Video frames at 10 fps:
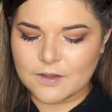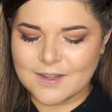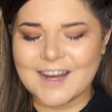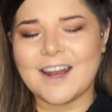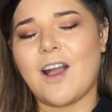
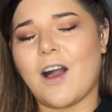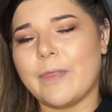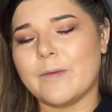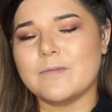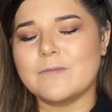You need to cut
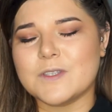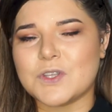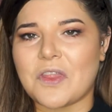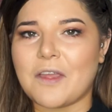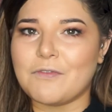them
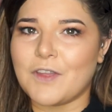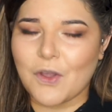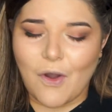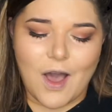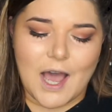so they fit
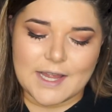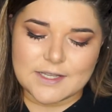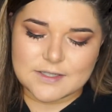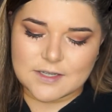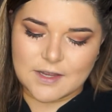your
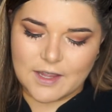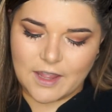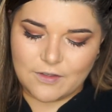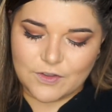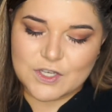eyes.
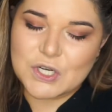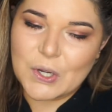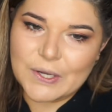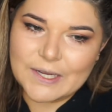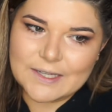If you
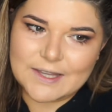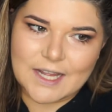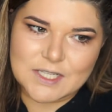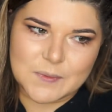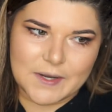don't,
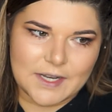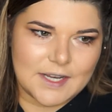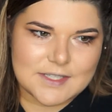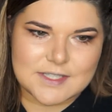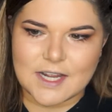that's when
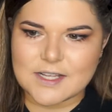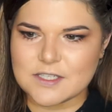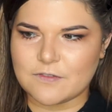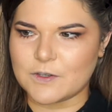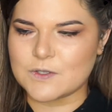it starts
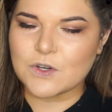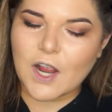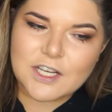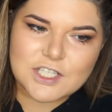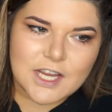to feel
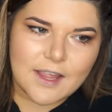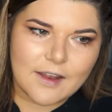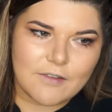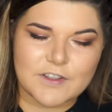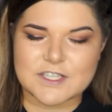scratchy
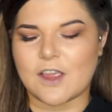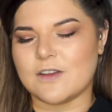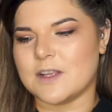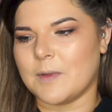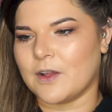and it feels like you
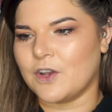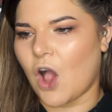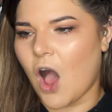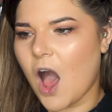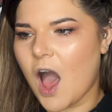got something on your
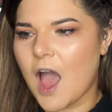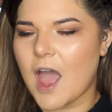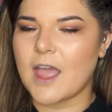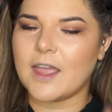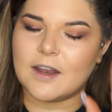
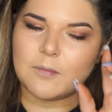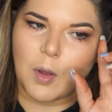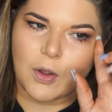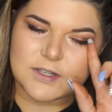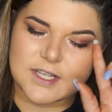eye and it
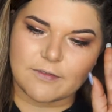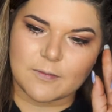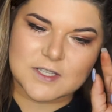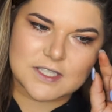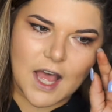pokes out from
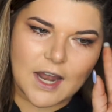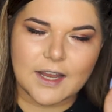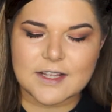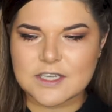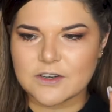the side and
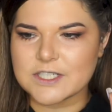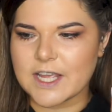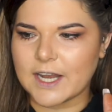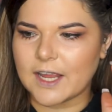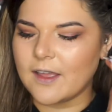it gets
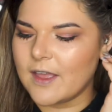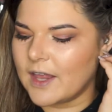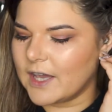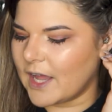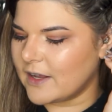irritating.
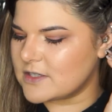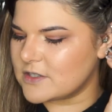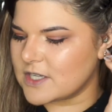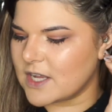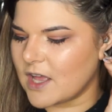Like,
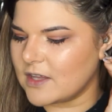seriously,